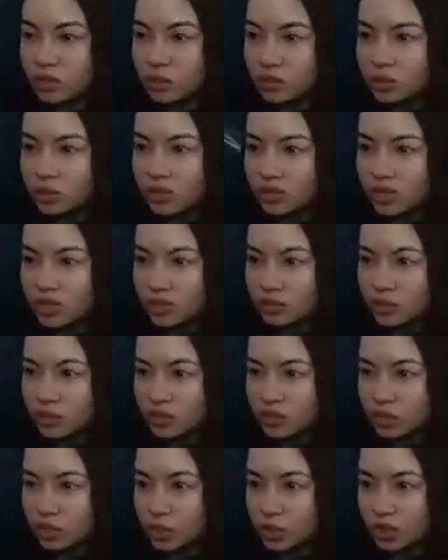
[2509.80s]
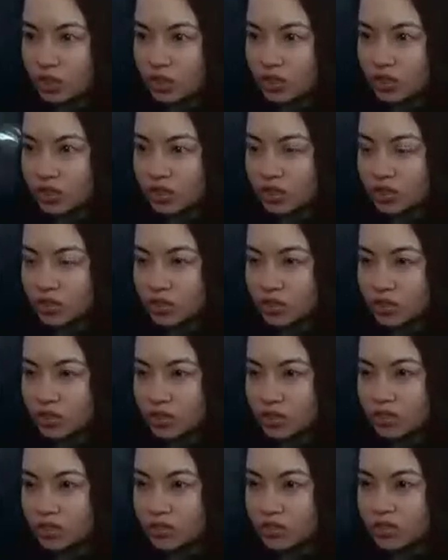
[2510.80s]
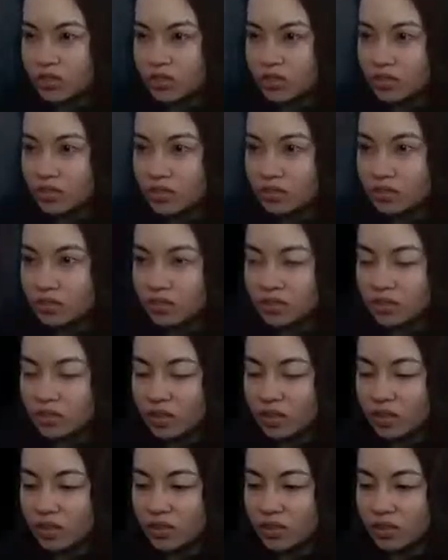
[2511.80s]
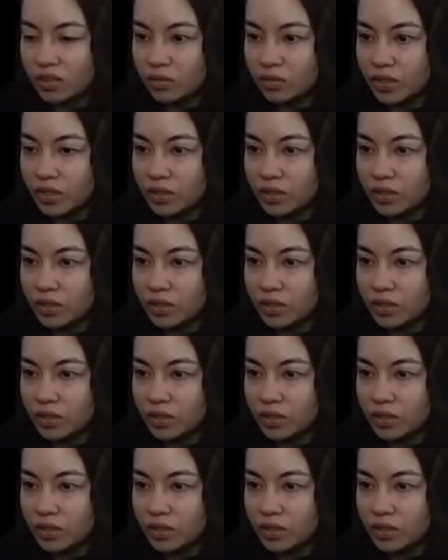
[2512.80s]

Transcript: Cold and summoner, shock lances. The guardian